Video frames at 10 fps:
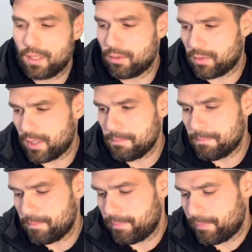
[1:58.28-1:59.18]
okay?
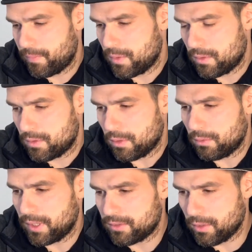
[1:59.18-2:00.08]
So
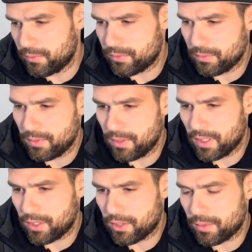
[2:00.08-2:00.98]
let's go
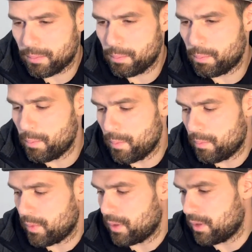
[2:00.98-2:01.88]
to
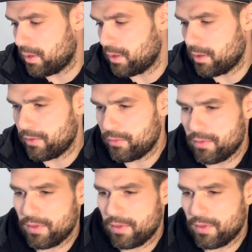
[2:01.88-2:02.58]
to the